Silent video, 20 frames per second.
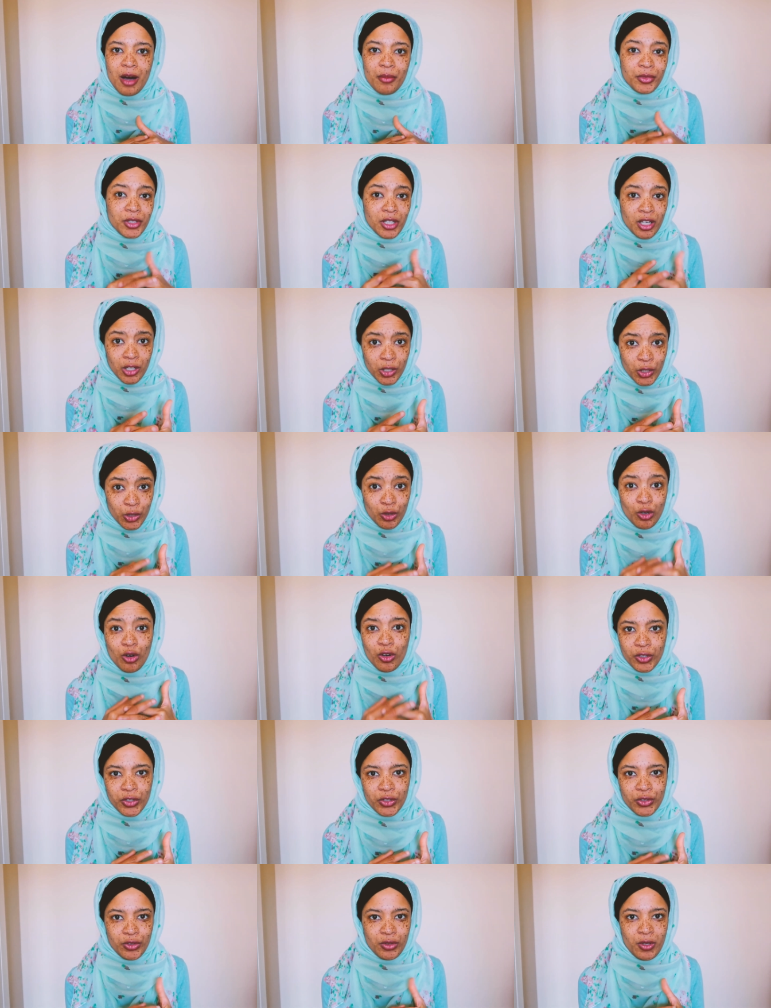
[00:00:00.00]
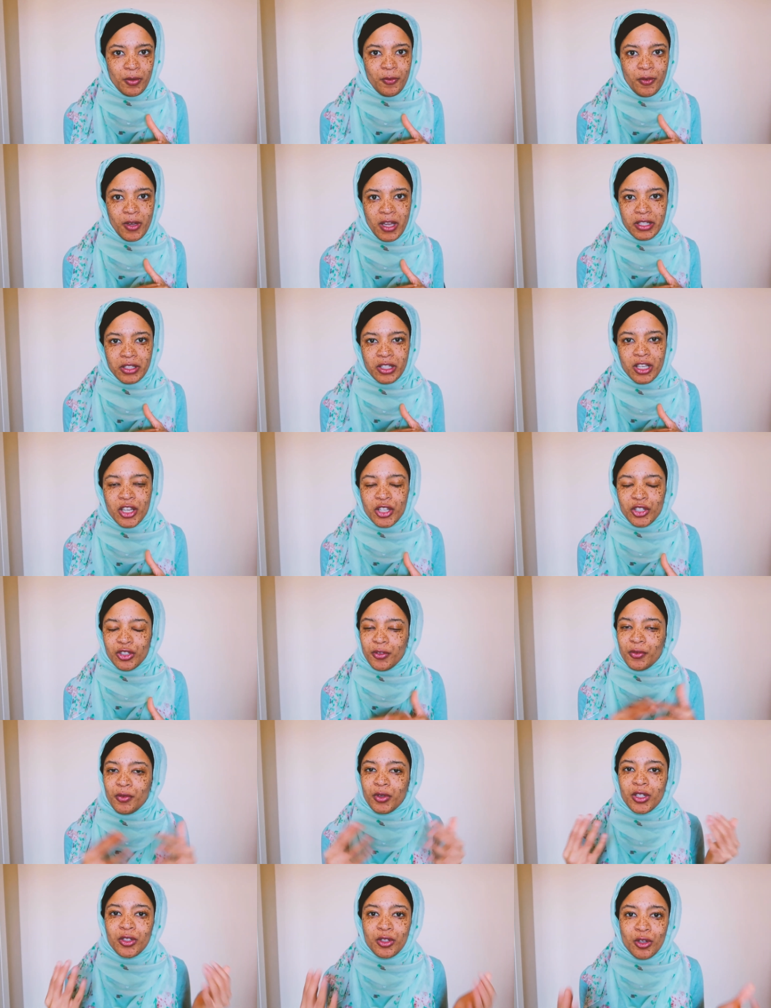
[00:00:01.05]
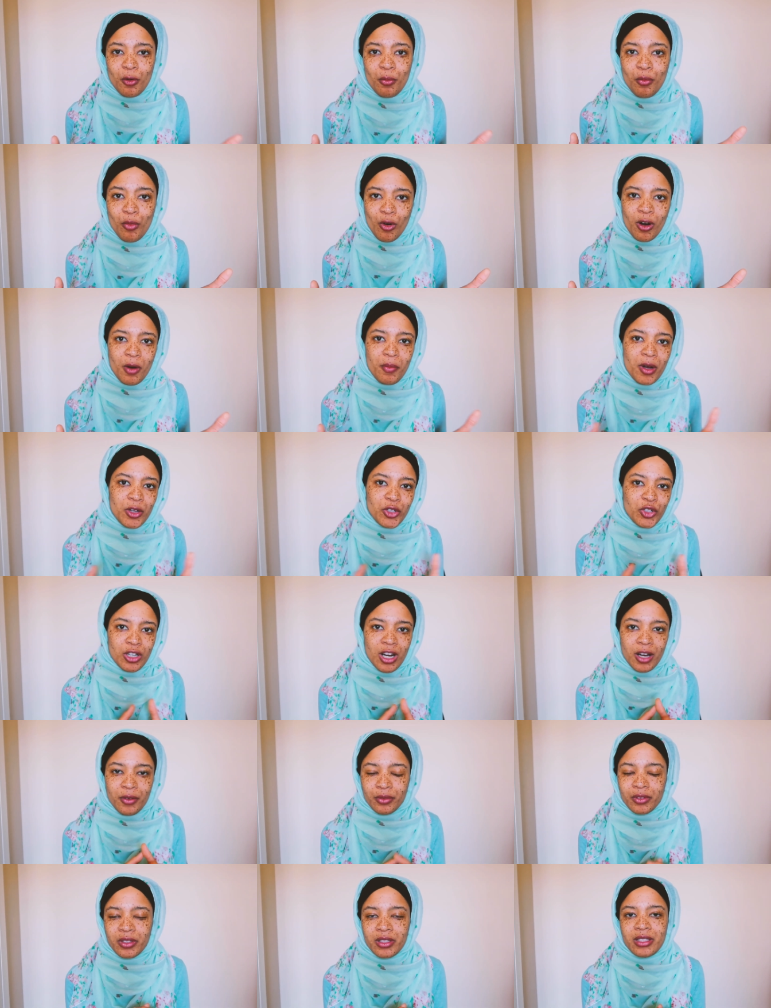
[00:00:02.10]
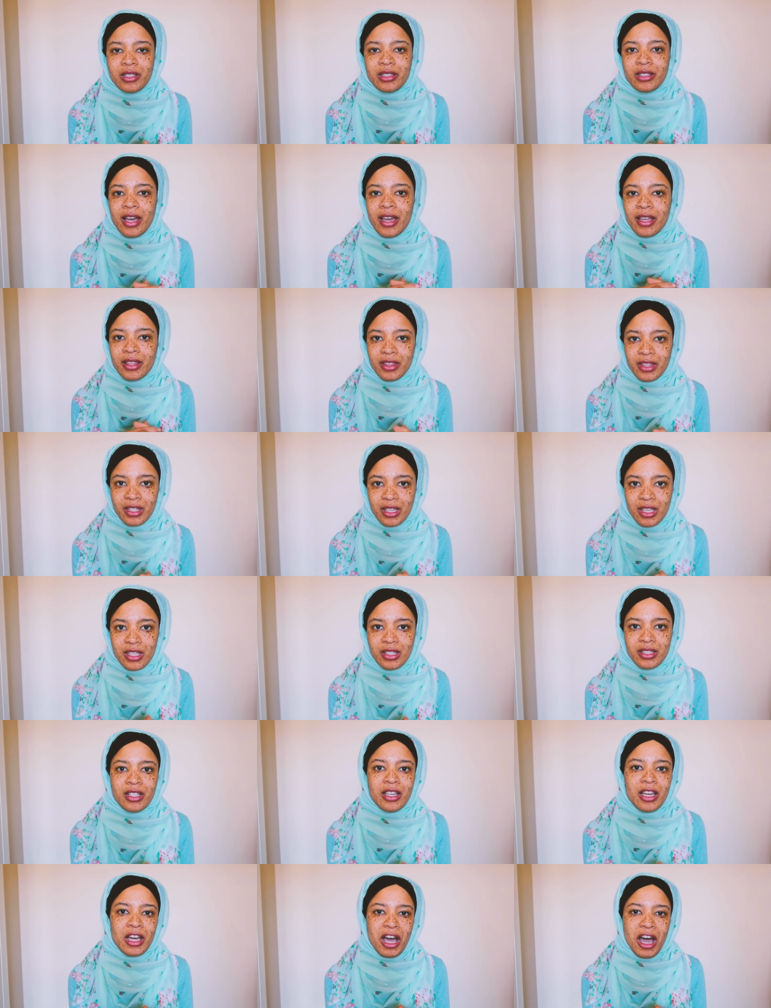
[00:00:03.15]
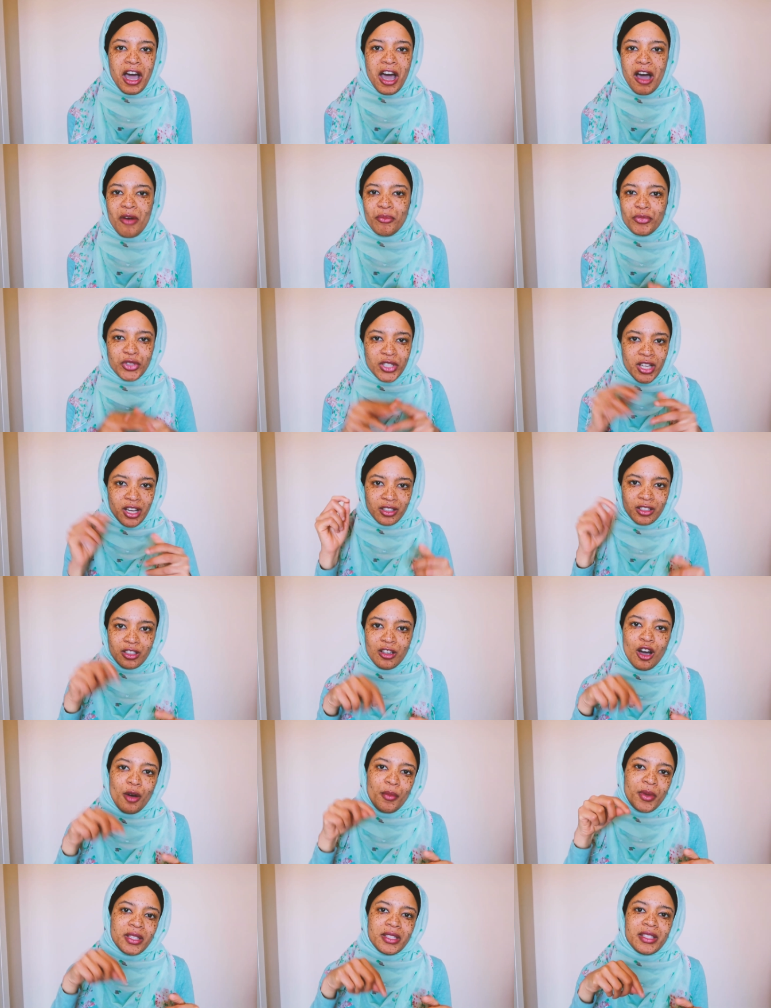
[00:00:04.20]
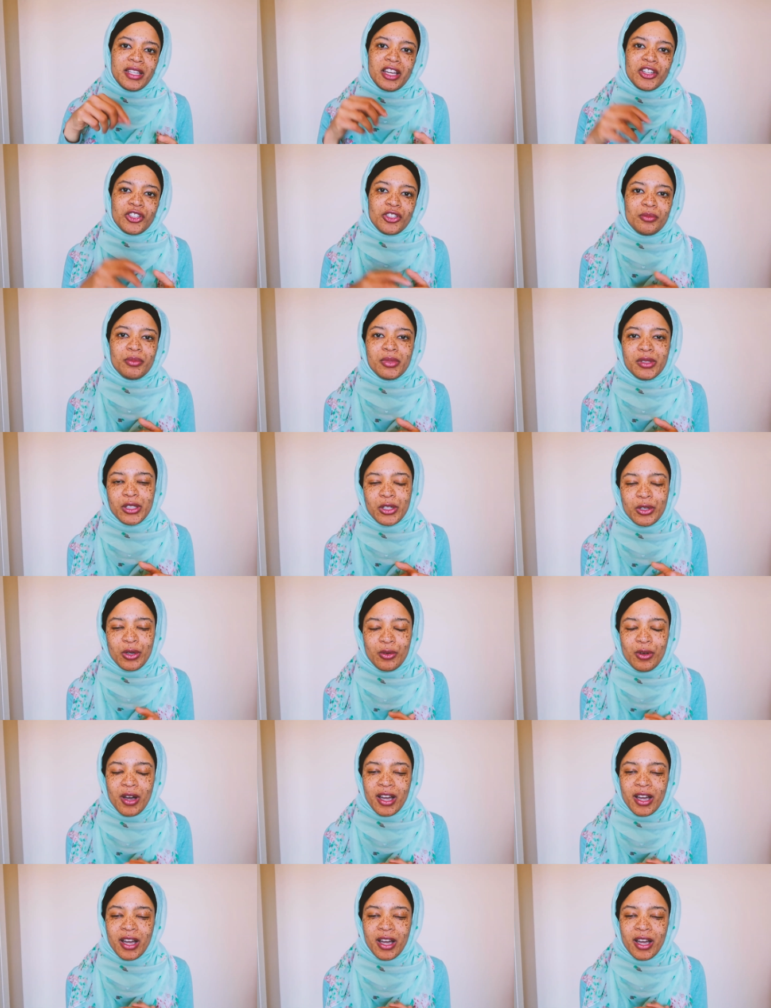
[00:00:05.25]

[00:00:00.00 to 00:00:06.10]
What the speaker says: the hurdles they face. So if you want to know more about travelers like these, check the comment section below.